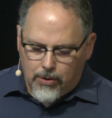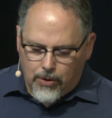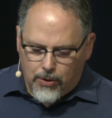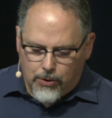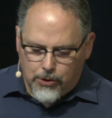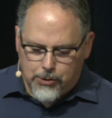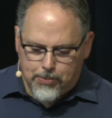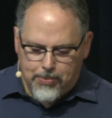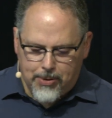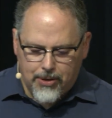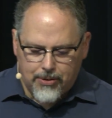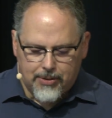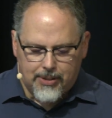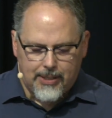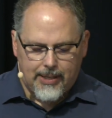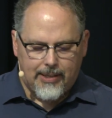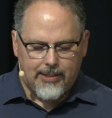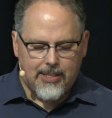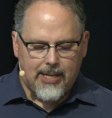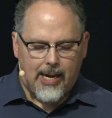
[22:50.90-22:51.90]
who's built
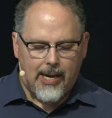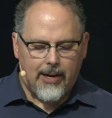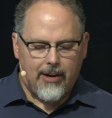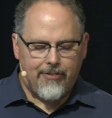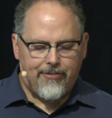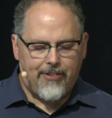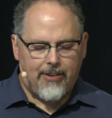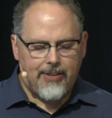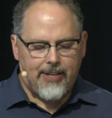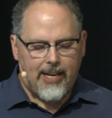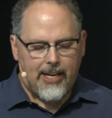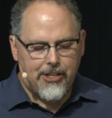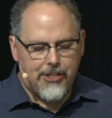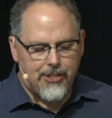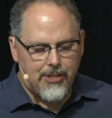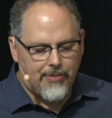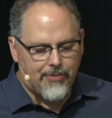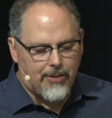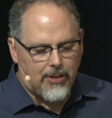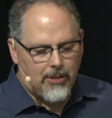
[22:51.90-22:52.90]
the entire
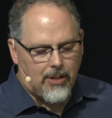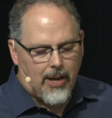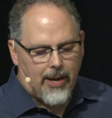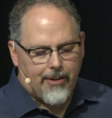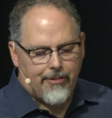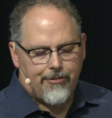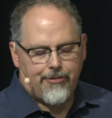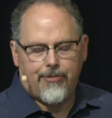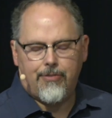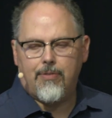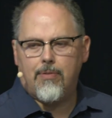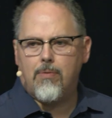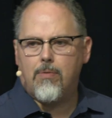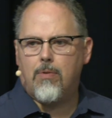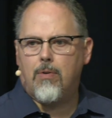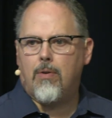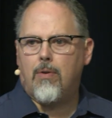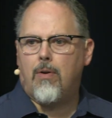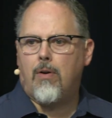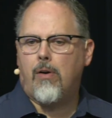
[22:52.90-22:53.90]
foundation of their life
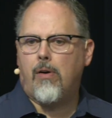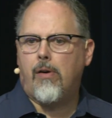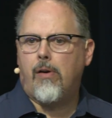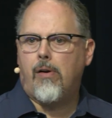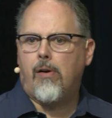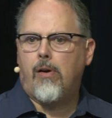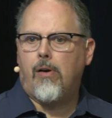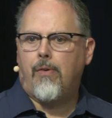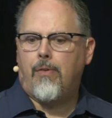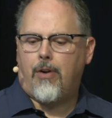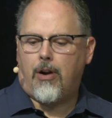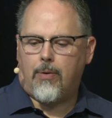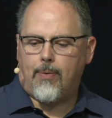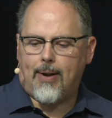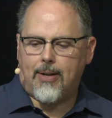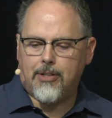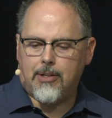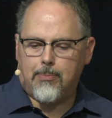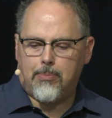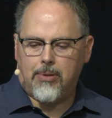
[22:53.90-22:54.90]

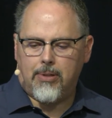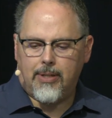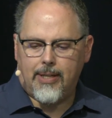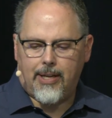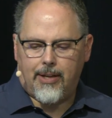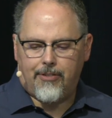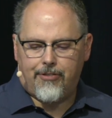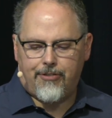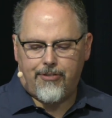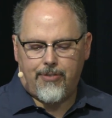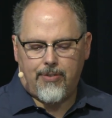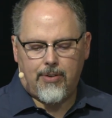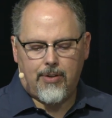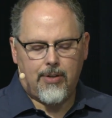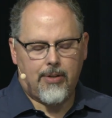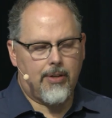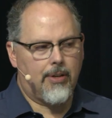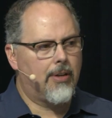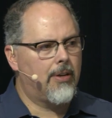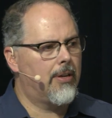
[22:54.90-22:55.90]
around the belief
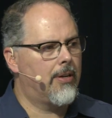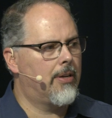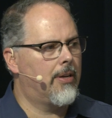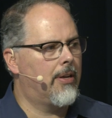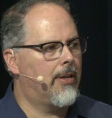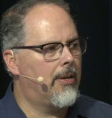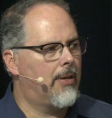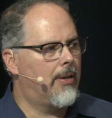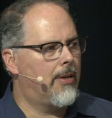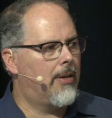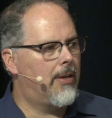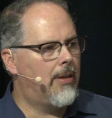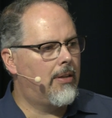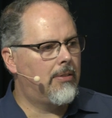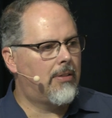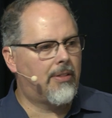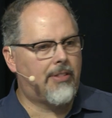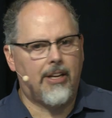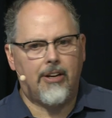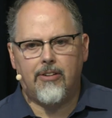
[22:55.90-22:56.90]

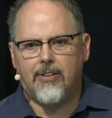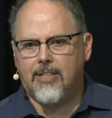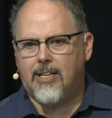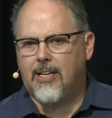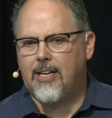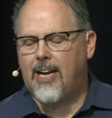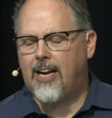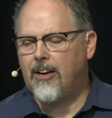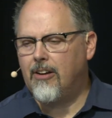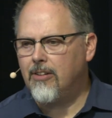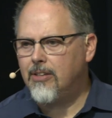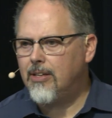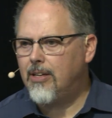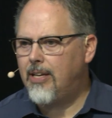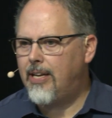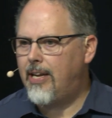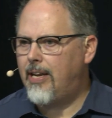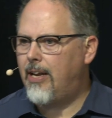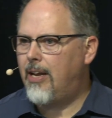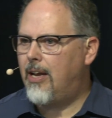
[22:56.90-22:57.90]
that they're an
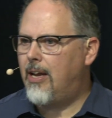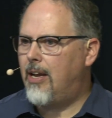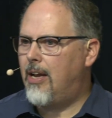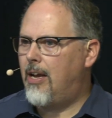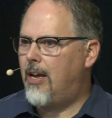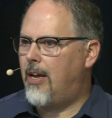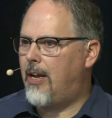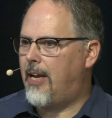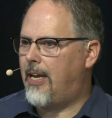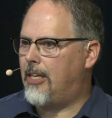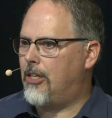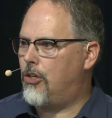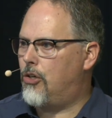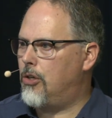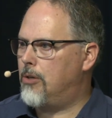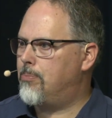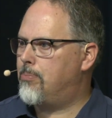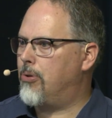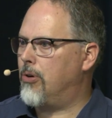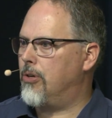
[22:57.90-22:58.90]
inherently a
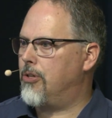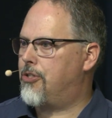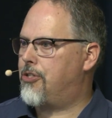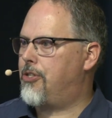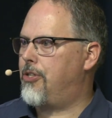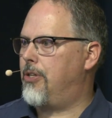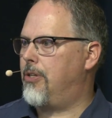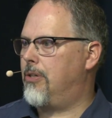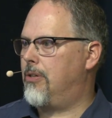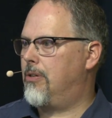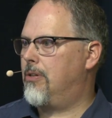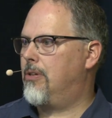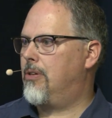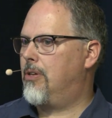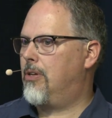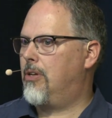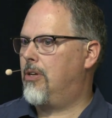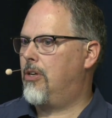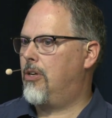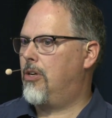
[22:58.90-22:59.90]
good person
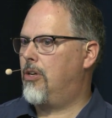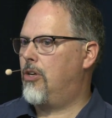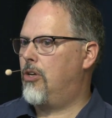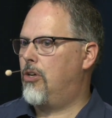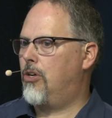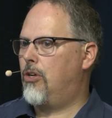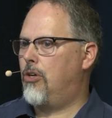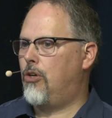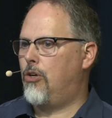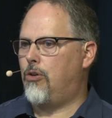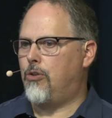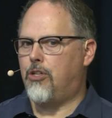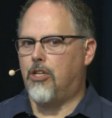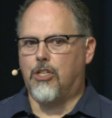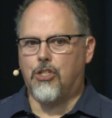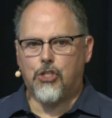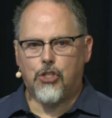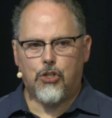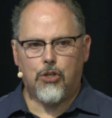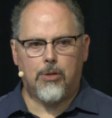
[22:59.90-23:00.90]
who
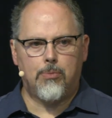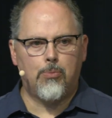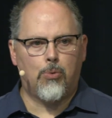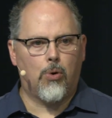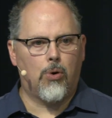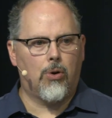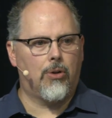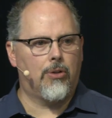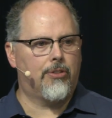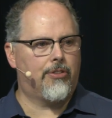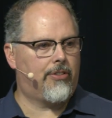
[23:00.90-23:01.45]
does good moral